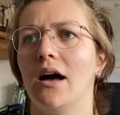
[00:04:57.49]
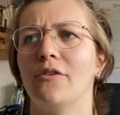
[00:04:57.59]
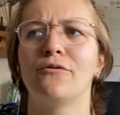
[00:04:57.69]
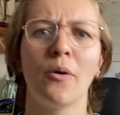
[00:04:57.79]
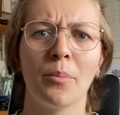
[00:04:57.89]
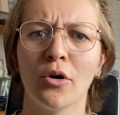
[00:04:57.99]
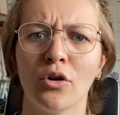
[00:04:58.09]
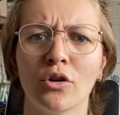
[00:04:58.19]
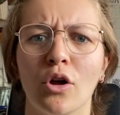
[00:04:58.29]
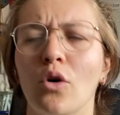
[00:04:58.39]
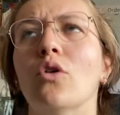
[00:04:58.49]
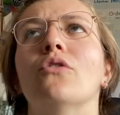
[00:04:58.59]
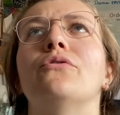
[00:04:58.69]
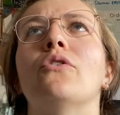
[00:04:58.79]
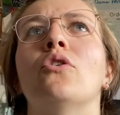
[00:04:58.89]
football or
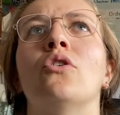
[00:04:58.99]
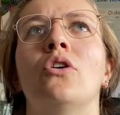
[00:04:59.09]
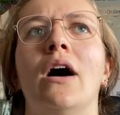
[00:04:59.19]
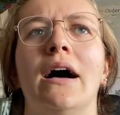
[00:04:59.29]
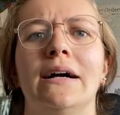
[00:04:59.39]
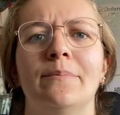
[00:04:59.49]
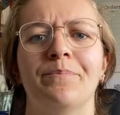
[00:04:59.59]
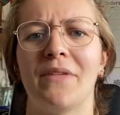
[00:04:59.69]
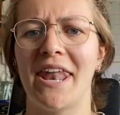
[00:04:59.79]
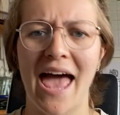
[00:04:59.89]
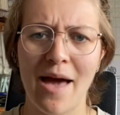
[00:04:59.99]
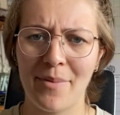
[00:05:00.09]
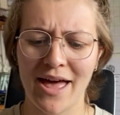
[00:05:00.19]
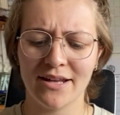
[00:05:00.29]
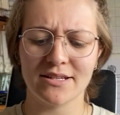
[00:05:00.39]
for an
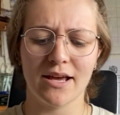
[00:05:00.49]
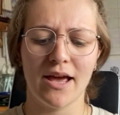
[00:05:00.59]
airbed.